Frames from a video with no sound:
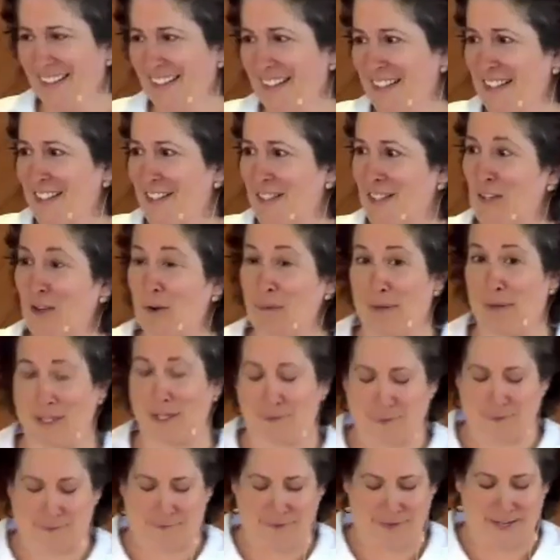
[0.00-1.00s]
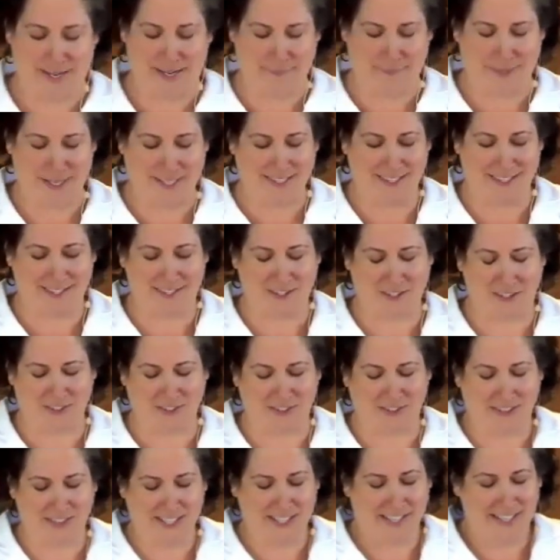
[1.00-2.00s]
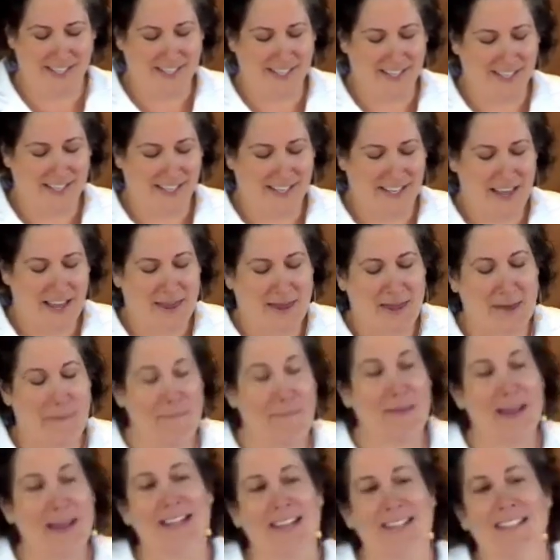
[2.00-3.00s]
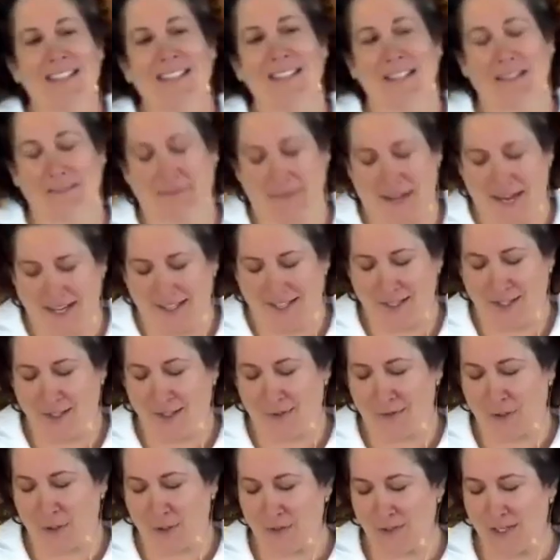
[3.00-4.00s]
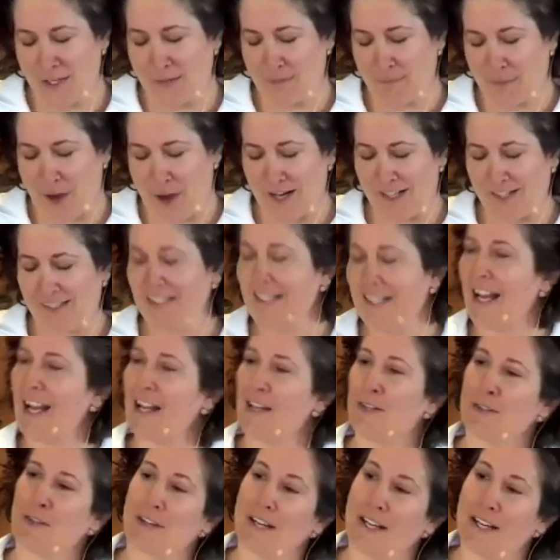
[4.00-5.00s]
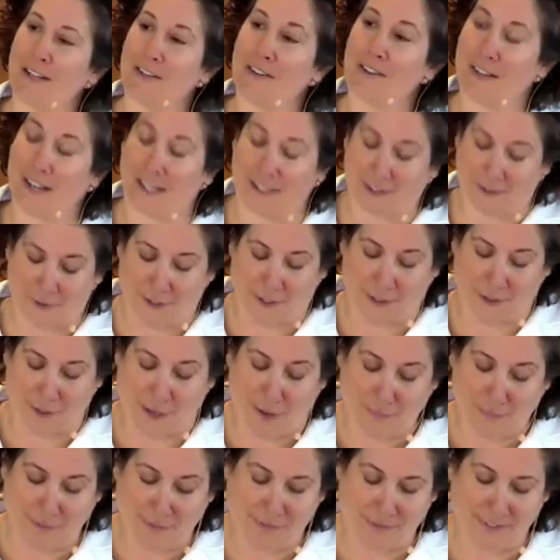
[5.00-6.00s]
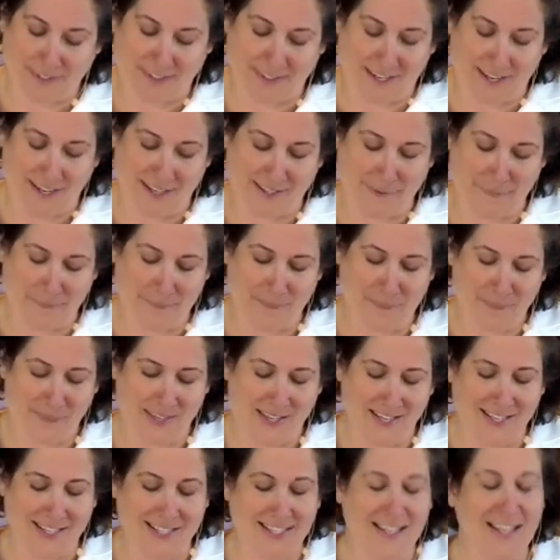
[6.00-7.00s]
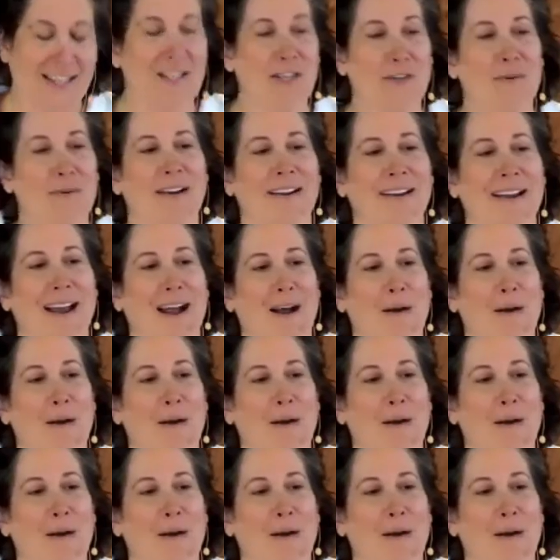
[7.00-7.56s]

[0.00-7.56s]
So much for feeding my sisters. The main disadvantage of choosing broccoli as your introductory shoplifting item is that you are now